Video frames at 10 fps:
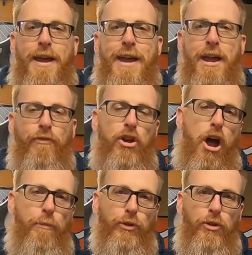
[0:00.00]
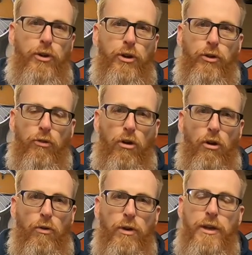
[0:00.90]
every opportunity to
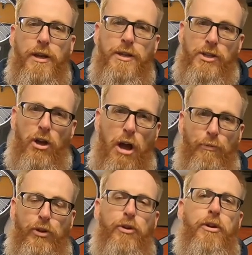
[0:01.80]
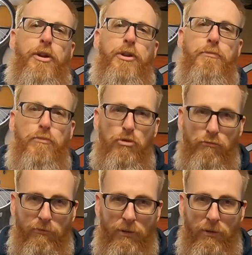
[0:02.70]
grow is an opportunity to move